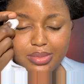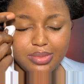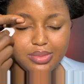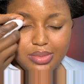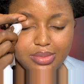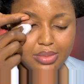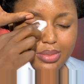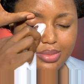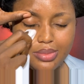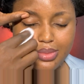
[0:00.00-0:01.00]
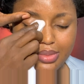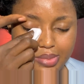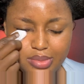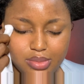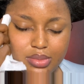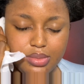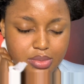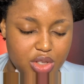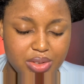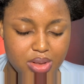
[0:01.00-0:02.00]
So how
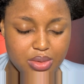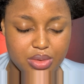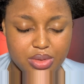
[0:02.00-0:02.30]
to